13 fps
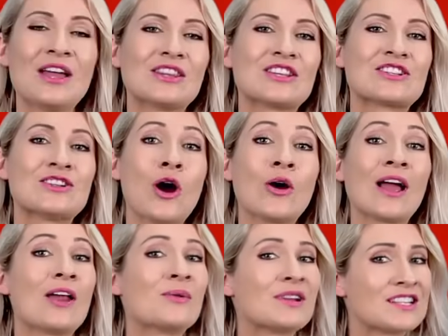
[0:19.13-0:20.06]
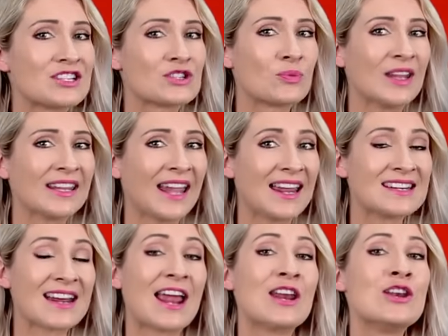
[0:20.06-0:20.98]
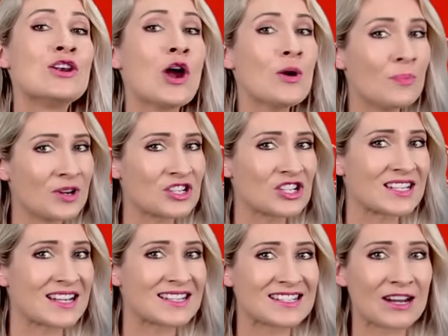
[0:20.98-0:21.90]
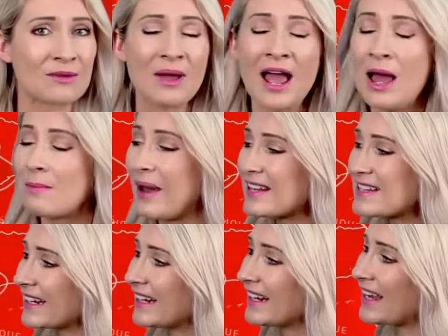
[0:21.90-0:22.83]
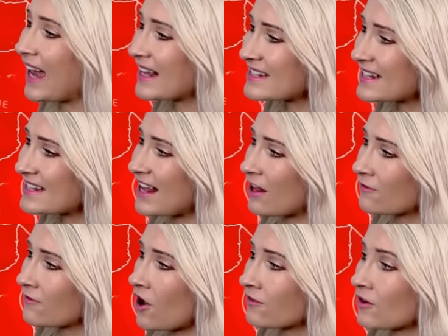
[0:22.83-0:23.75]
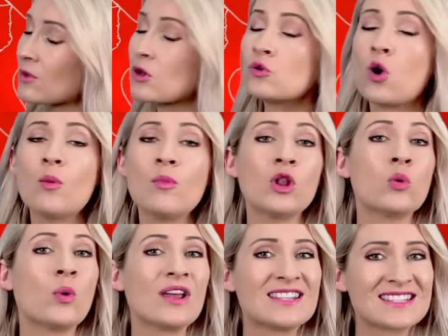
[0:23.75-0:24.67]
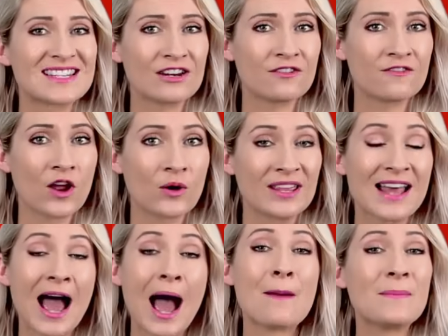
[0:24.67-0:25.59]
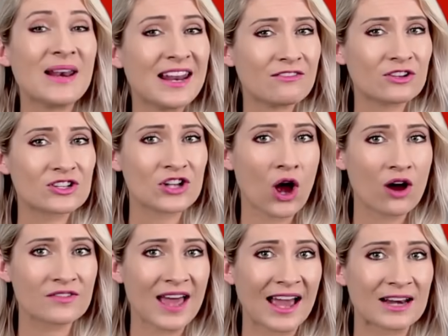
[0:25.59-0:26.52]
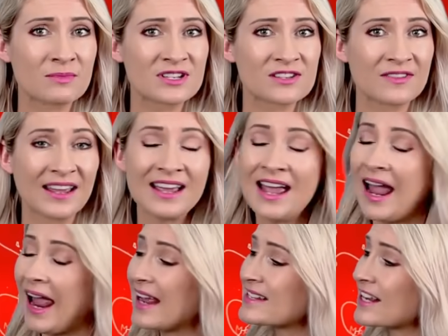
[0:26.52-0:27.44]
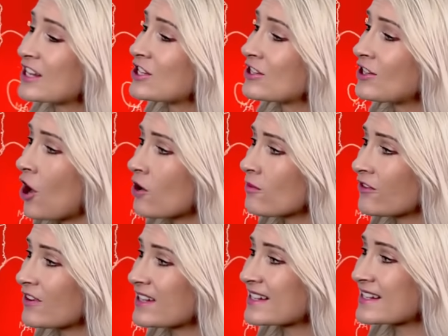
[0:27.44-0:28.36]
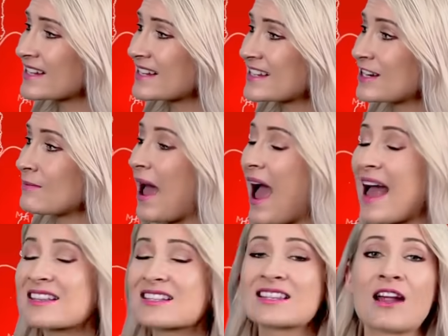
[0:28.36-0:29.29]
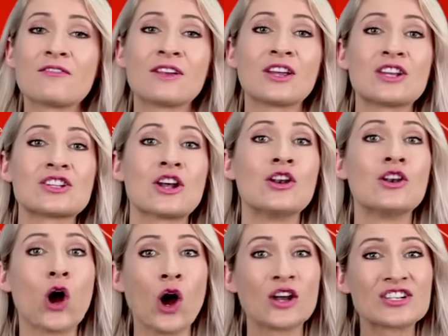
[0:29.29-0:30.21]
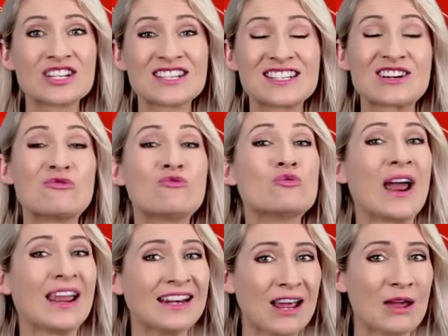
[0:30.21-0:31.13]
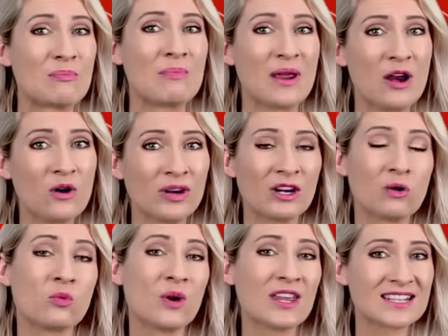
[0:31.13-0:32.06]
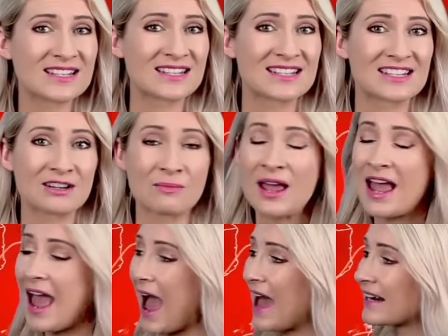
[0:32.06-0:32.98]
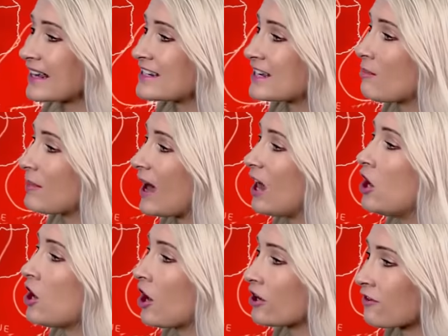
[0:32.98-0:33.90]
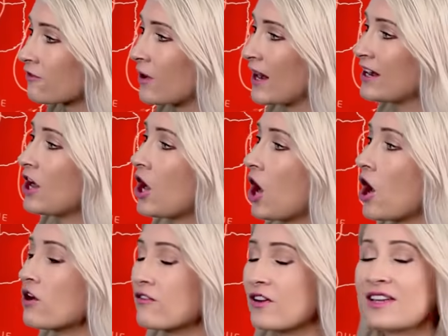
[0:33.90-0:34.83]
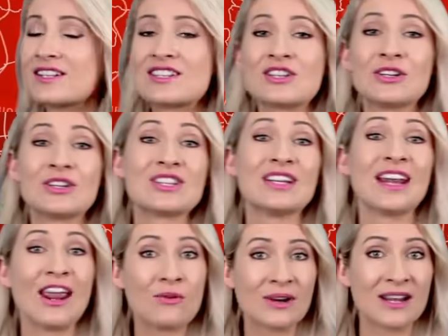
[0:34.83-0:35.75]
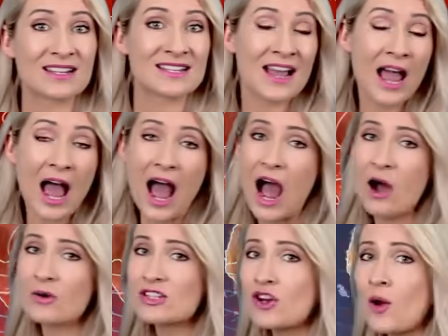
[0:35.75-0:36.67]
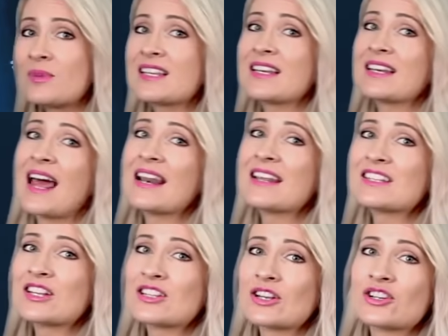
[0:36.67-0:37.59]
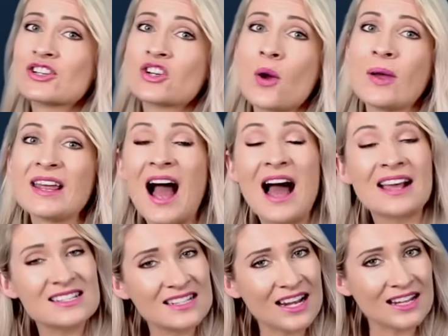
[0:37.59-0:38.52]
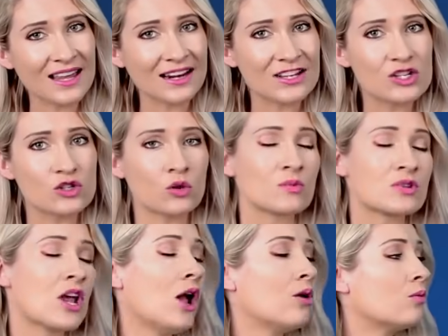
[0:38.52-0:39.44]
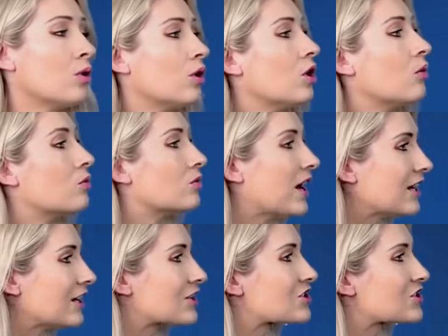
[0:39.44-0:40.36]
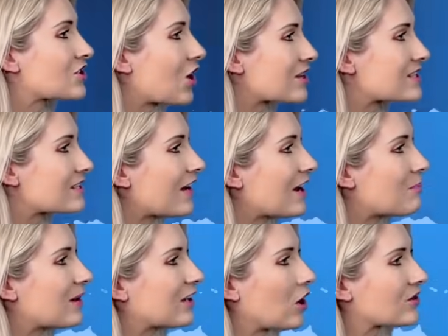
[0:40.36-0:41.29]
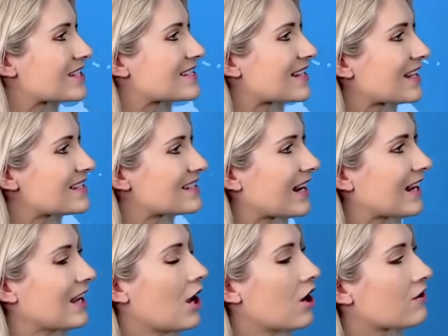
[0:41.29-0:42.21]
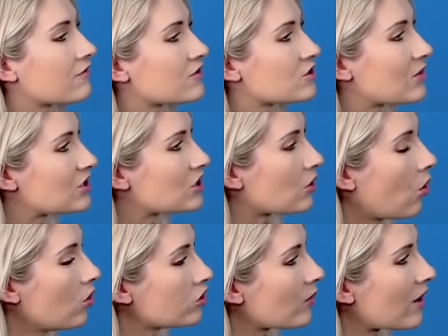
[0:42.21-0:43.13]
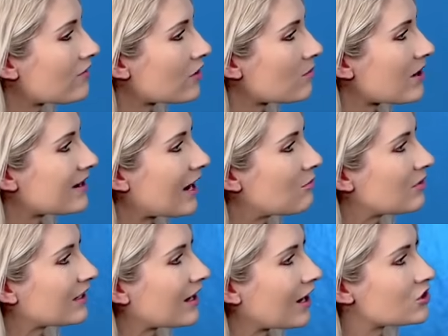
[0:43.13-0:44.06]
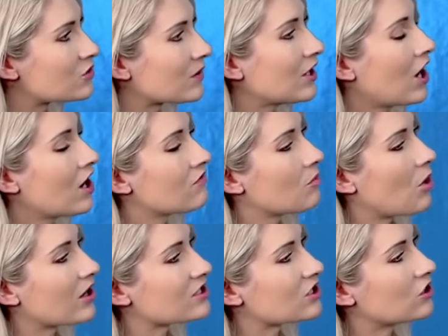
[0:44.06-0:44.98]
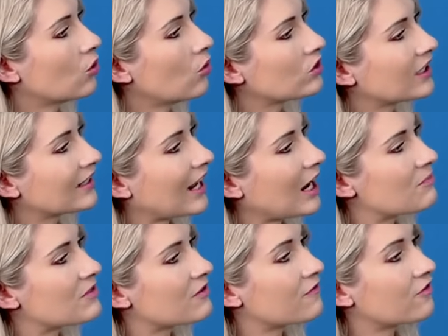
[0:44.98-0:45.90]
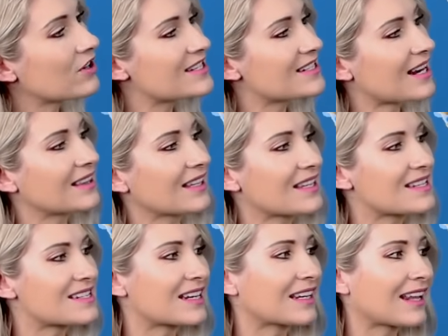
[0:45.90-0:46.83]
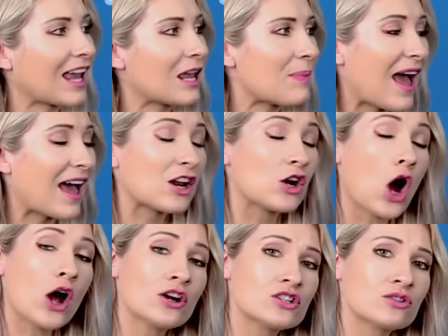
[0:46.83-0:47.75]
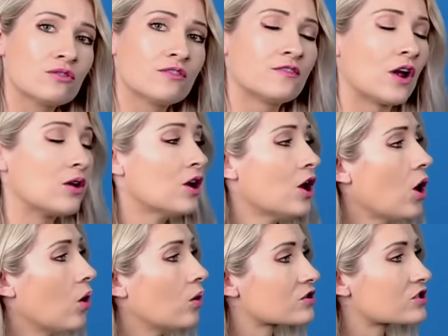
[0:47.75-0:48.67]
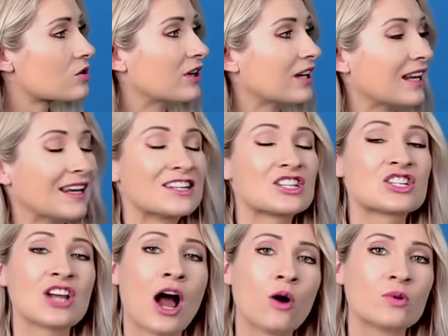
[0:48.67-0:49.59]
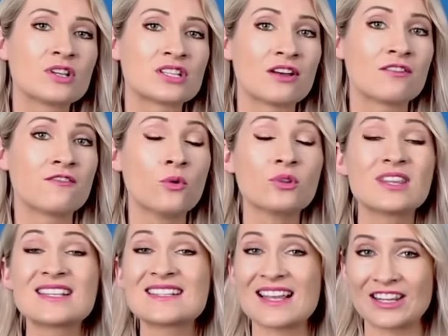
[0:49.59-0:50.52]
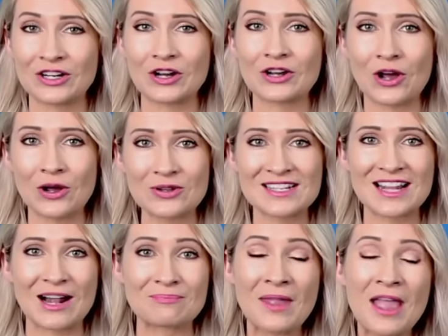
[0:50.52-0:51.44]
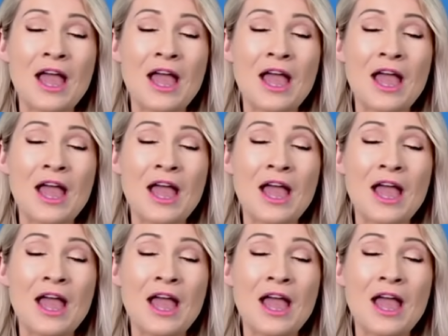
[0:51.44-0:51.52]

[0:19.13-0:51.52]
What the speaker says: This long heritage weekend, a low pressure system basically cuts itself off from the normal westerly flow in the upper levels of the atmosphere. It's a slow moving system and South Africa's largest rain bearing weather system and can dump a lot of rain over certain areas. Our synoptic analysis is showing isolated thunderstorms will already start developing on Saturday, stretching all the way from our neighboring country for parts of the Northern Cape, the Free State, the Eastern Cape, and an onshore flow also bringing in showers for the southern coastline.